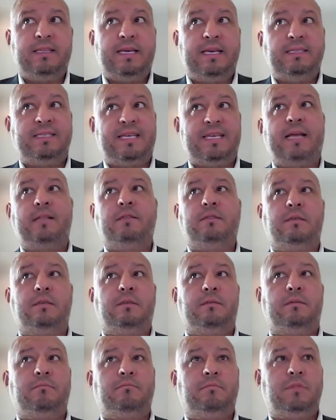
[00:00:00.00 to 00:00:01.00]
they tend
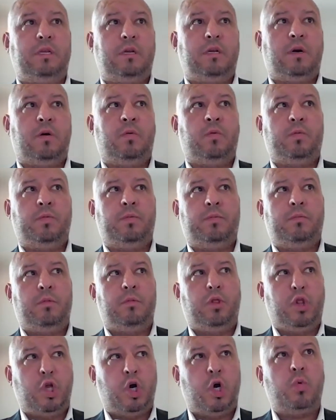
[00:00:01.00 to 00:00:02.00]
to, you know,
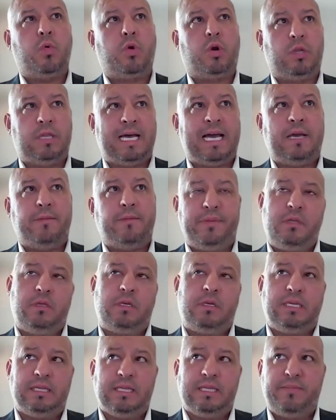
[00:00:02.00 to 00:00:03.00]
lower
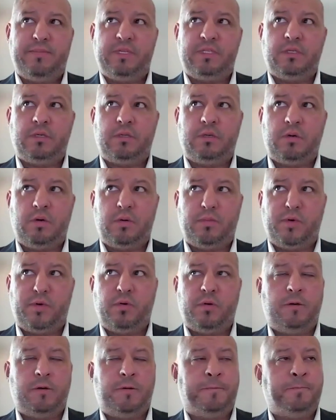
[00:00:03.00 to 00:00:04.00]
liability limits on the
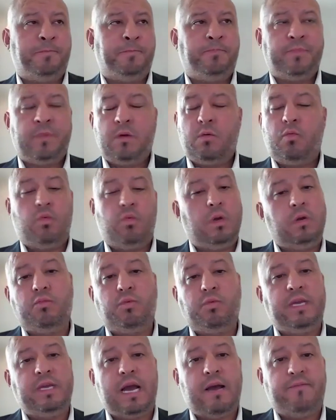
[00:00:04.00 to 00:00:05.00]
homeowner
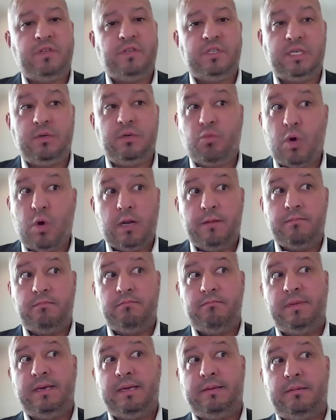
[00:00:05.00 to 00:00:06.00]
when we obviously
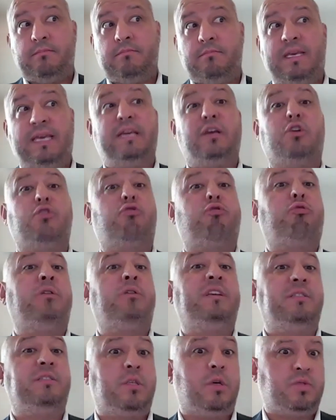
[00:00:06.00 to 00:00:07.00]
don't
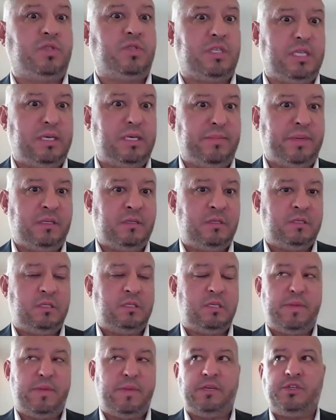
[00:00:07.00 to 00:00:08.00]
increase those limits
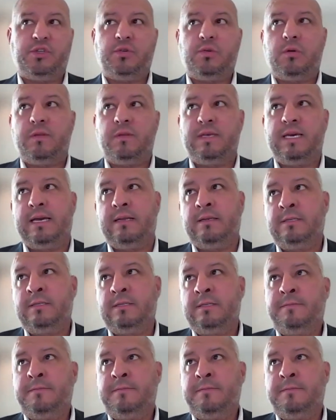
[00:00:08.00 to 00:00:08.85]
to make sure that